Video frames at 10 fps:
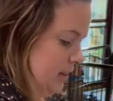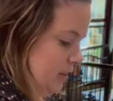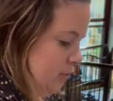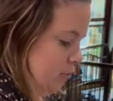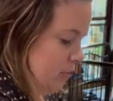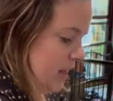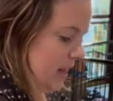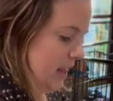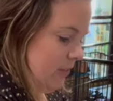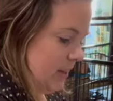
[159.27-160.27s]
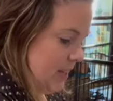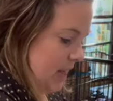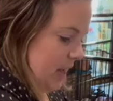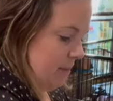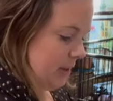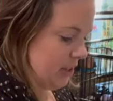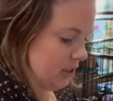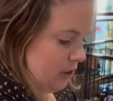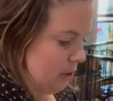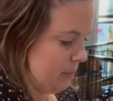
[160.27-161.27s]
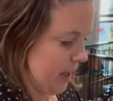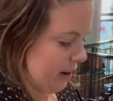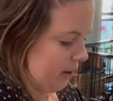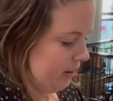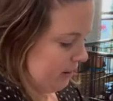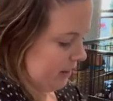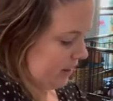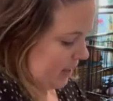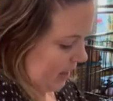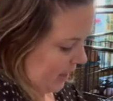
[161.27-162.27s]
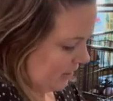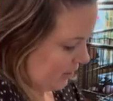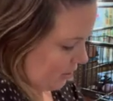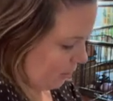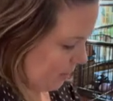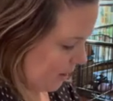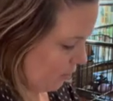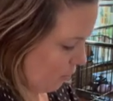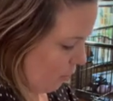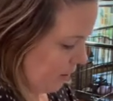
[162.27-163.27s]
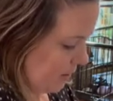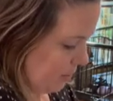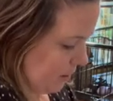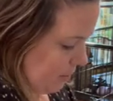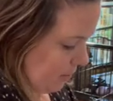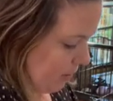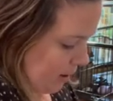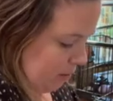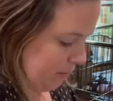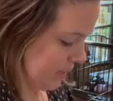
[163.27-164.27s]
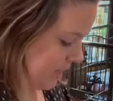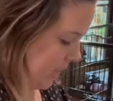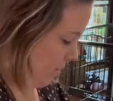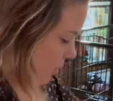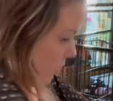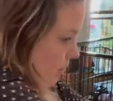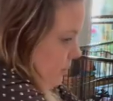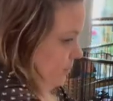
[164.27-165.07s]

You do that every time. I should know better. I should know better. You always pee pee right on my table.